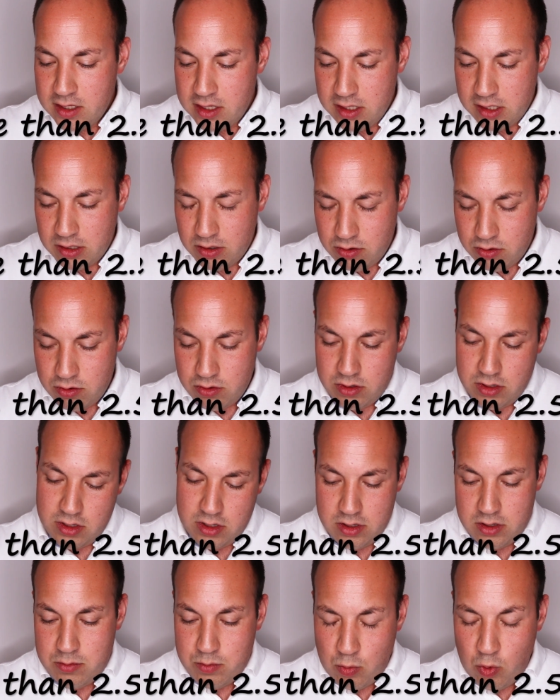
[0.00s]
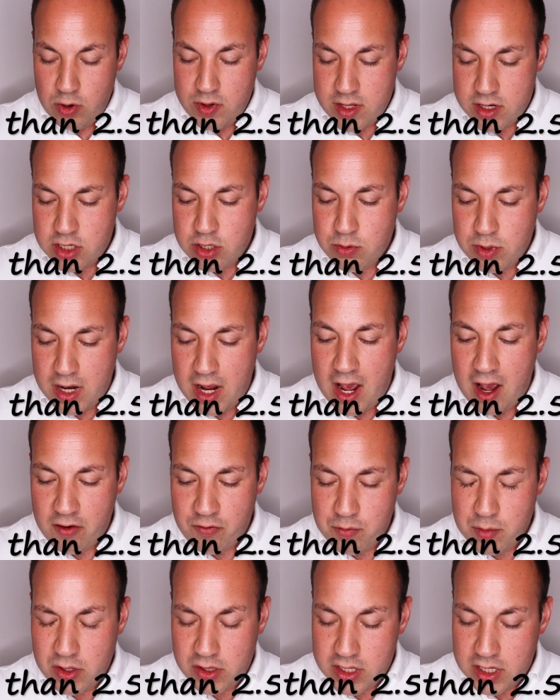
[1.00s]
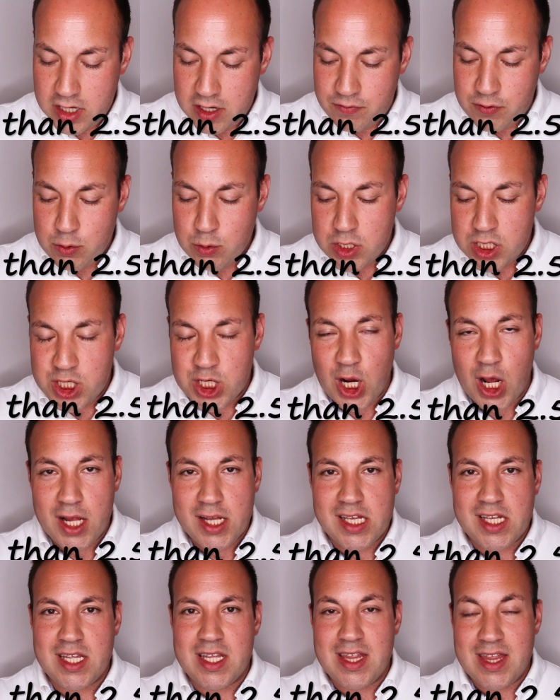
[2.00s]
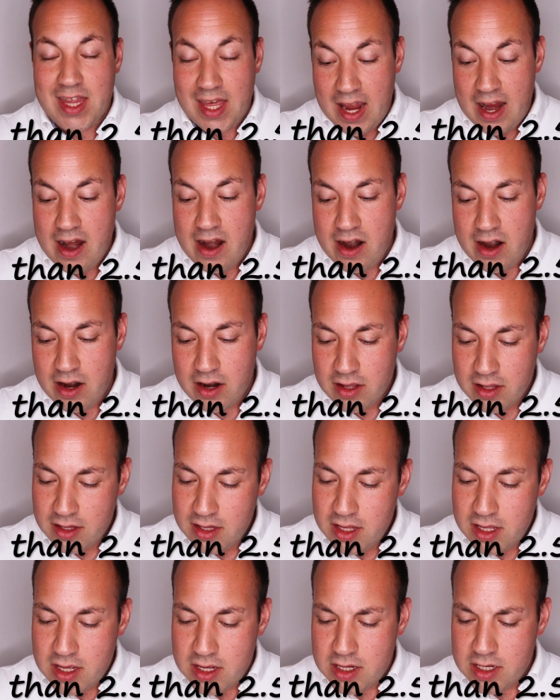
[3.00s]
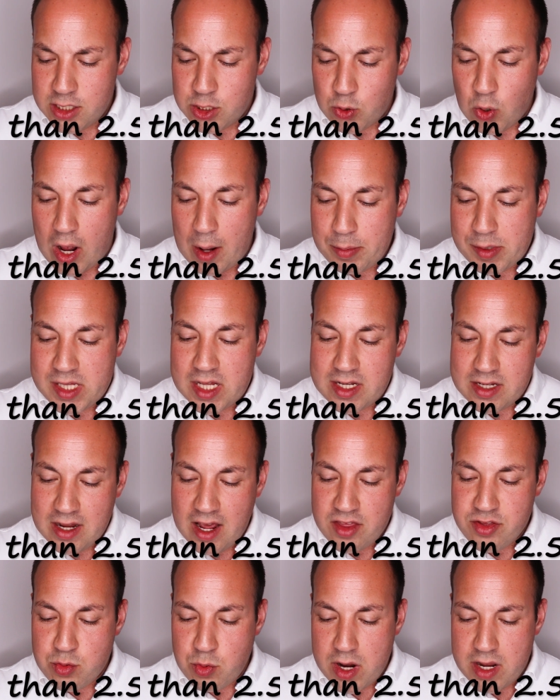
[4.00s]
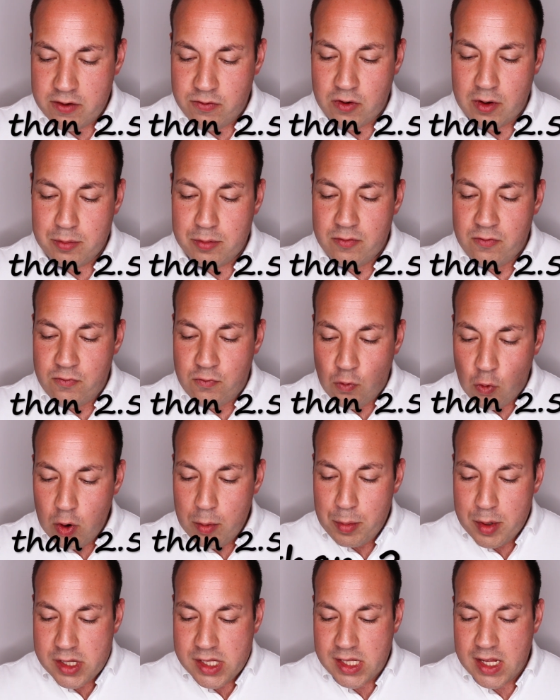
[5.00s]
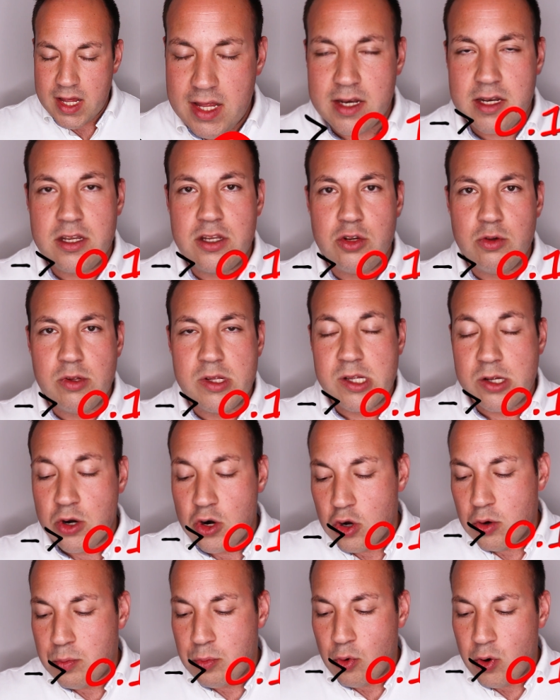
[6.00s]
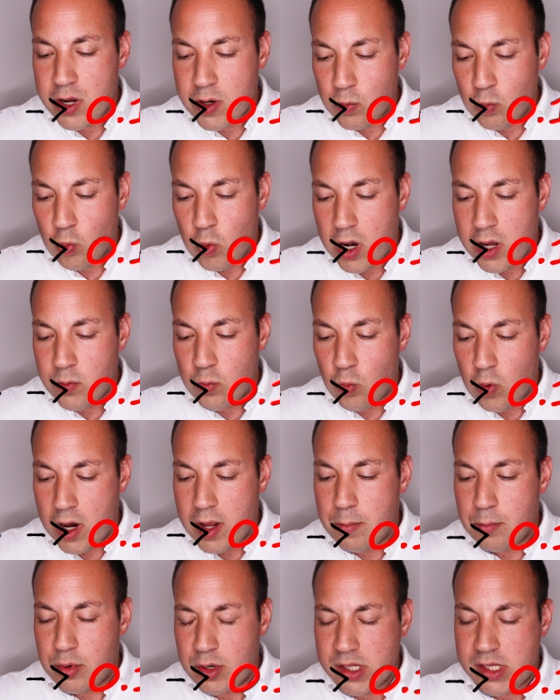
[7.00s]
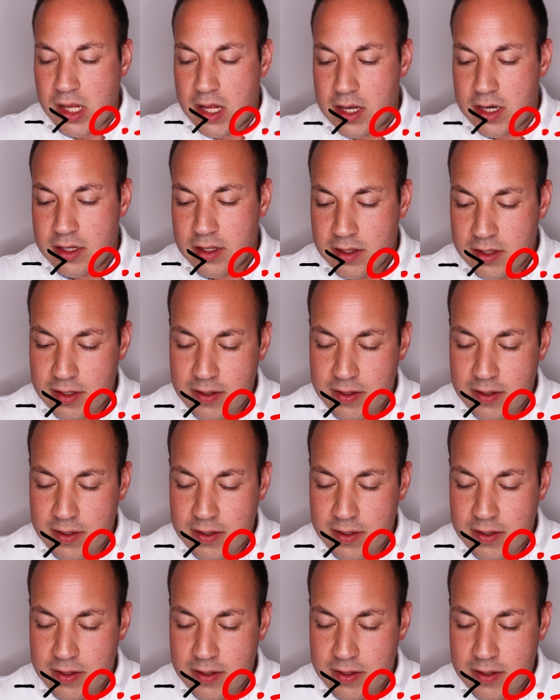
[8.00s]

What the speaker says: So more than 2.5 million. If you adjust there, it drops the death rate from 4% to 0.11%.